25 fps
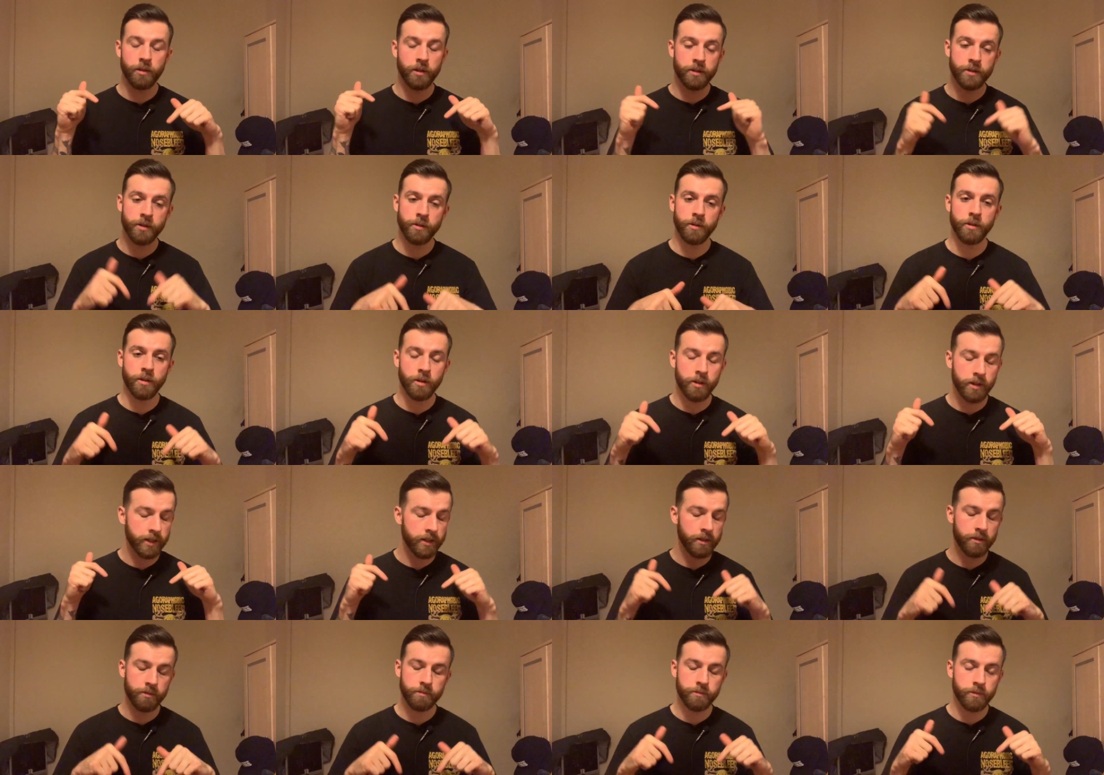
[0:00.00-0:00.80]
I do
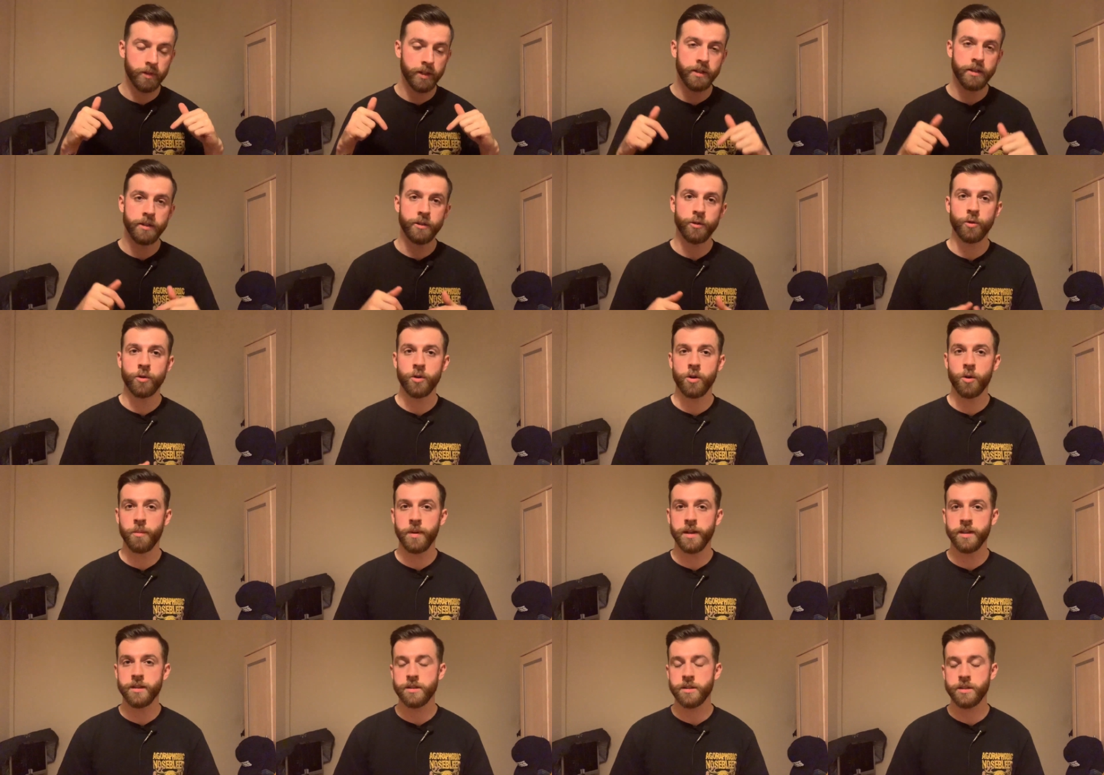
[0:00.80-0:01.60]
like reading your
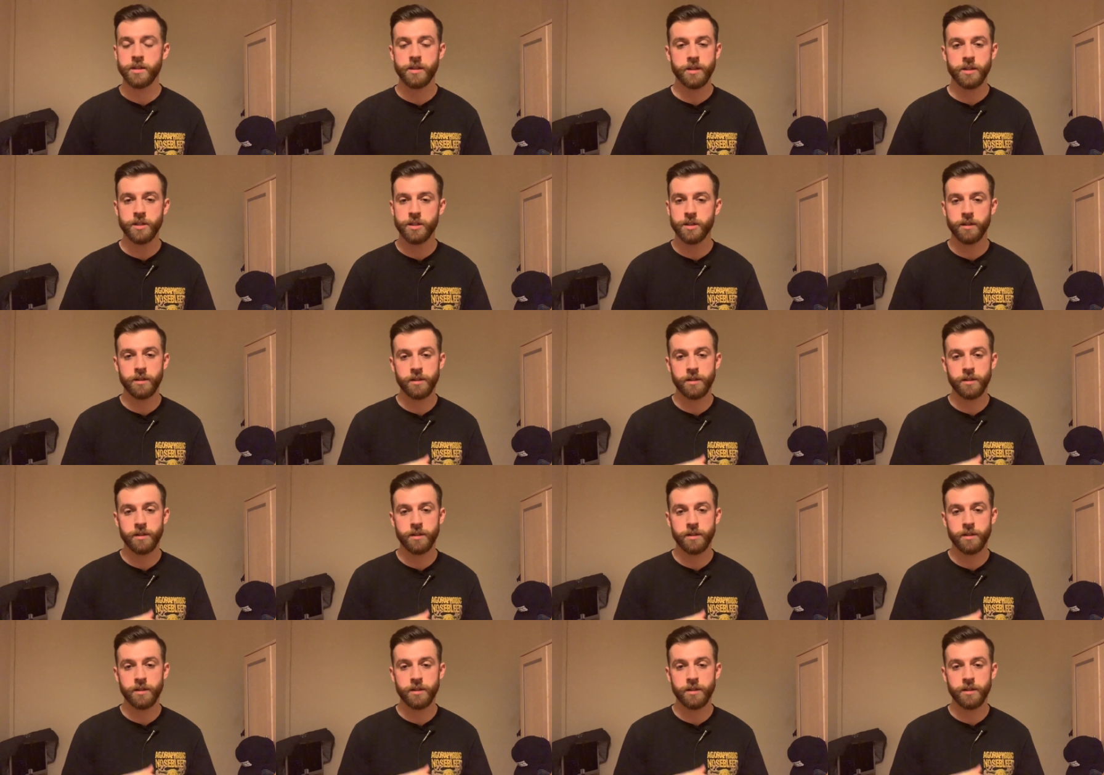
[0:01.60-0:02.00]
comments. It's,